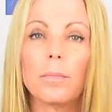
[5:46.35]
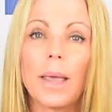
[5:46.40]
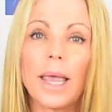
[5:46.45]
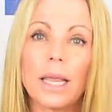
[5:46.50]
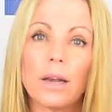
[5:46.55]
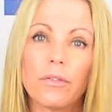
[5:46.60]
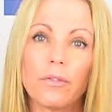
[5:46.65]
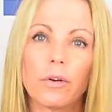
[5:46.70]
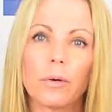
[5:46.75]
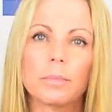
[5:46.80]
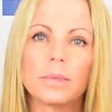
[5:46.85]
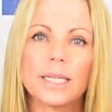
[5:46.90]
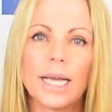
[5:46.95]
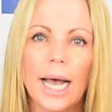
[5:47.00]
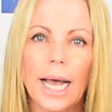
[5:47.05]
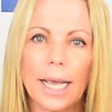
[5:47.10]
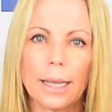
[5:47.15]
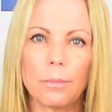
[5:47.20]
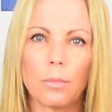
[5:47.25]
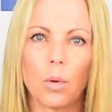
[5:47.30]
made from
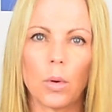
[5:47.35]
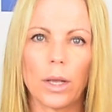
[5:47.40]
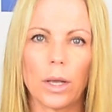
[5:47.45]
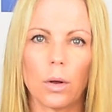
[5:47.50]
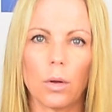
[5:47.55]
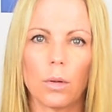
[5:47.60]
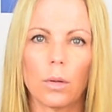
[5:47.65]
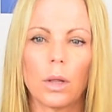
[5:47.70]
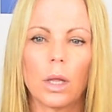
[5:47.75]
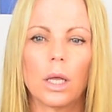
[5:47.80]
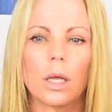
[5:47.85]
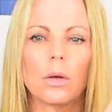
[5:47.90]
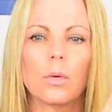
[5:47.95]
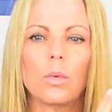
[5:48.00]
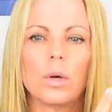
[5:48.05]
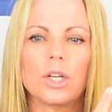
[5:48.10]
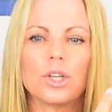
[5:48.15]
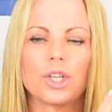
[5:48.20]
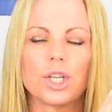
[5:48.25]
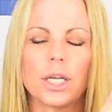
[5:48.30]
thyme oil,
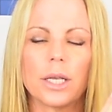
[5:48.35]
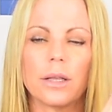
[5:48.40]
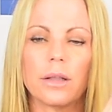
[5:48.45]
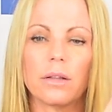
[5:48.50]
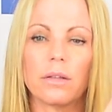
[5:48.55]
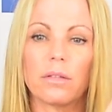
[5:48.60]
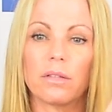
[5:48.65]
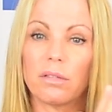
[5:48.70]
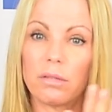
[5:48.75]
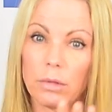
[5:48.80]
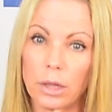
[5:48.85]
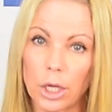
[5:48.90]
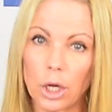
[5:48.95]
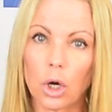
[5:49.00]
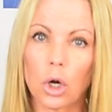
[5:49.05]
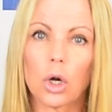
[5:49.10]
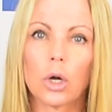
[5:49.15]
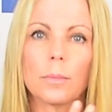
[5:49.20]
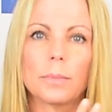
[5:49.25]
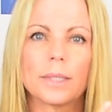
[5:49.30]
which is the
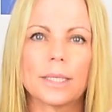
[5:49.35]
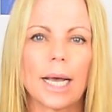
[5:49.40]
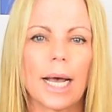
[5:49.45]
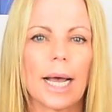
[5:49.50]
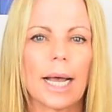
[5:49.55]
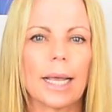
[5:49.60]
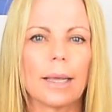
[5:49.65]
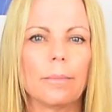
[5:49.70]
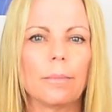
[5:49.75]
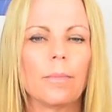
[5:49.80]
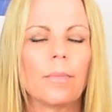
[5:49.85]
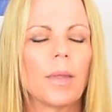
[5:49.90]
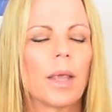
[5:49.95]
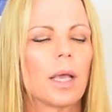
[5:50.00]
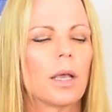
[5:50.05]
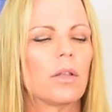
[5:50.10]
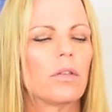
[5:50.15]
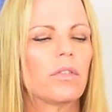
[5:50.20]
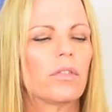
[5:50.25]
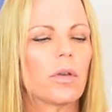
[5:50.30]
herb thyme.
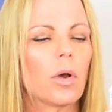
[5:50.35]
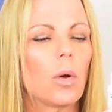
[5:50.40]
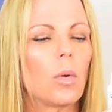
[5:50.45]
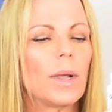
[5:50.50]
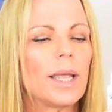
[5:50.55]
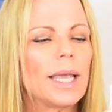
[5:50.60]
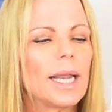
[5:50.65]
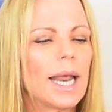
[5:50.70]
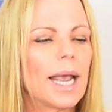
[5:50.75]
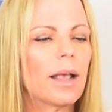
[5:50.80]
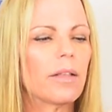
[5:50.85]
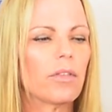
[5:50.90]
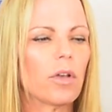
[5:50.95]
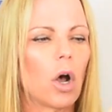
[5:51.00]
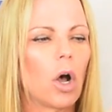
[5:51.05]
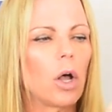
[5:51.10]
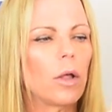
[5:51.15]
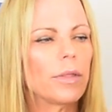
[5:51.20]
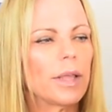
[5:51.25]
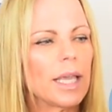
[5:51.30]
So it has
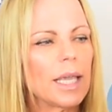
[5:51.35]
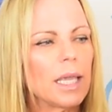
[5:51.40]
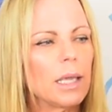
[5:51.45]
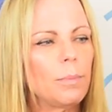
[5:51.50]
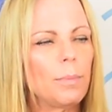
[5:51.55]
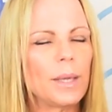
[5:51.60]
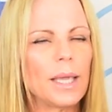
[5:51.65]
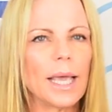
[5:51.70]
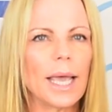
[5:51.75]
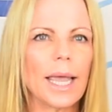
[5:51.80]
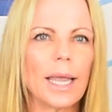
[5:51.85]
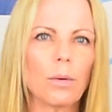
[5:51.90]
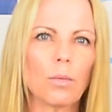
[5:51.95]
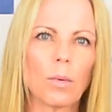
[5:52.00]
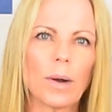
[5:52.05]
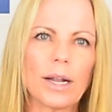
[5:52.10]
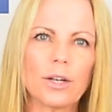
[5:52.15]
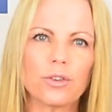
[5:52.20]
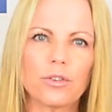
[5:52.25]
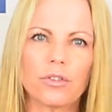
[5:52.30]
all the EPA
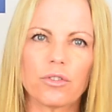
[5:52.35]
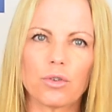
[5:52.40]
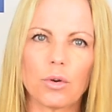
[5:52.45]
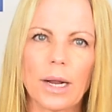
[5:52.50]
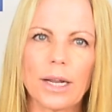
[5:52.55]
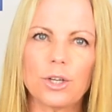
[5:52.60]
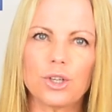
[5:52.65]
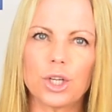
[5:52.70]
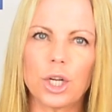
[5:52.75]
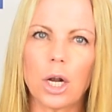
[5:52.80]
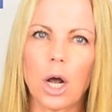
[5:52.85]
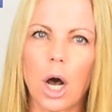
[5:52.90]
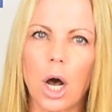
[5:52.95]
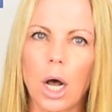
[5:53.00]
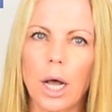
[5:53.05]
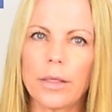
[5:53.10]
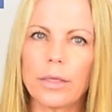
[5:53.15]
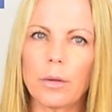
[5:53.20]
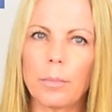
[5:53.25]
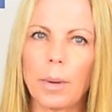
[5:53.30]
registration
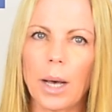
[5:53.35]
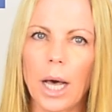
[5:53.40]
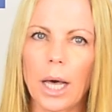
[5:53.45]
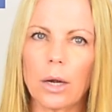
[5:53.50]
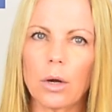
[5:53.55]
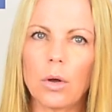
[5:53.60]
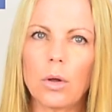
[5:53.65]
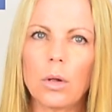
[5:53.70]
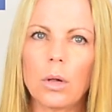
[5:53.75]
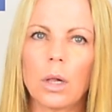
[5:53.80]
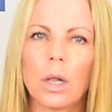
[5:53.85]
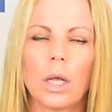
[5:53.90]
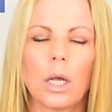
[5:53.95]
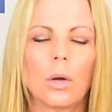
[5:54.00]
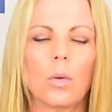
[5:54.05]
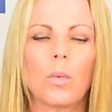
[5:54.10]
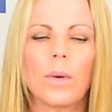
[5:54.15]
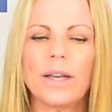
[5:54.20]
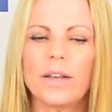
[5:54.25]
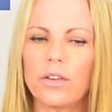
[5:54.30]
on the bottle.
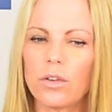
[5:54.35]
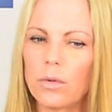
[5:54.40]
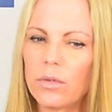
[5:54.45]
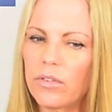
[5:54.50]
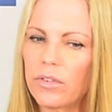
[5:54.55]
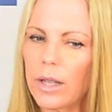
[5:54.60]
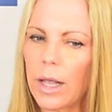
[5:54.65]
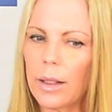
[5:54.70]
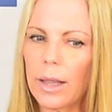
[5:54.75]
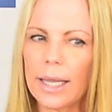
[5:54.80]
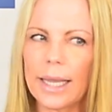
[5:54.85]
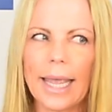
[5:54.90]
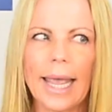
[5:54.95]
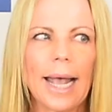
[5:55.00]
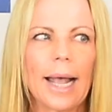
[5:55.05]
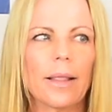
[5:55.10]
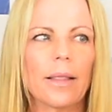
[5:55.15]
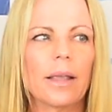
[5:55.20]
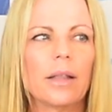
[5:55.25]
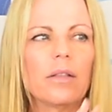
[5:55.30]
We do sell a
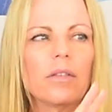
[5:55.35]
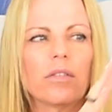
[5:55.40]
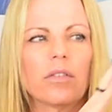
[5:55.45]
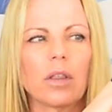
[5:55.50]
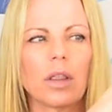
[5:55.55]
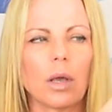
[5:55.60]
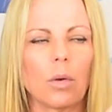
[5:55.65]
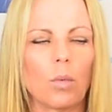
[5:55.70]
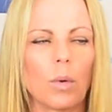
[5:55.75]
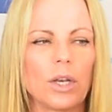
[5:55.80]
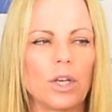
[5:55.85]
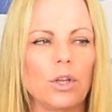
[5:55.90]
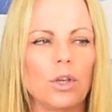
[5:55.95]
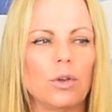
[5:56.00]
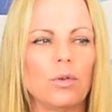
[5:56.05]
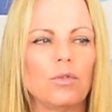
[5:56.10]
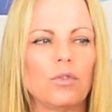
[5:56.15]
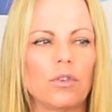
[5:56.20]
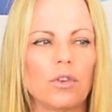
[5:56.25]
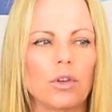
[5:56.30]
gallon so that when
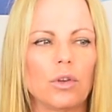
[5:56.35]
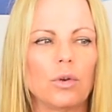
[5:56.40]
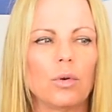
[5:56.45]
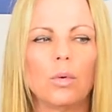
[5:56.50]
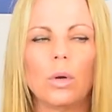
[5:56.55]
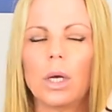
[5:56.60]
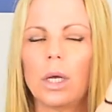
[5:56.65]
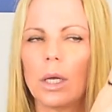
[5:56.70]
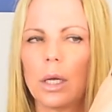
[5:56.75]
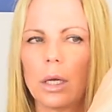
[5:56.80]
you do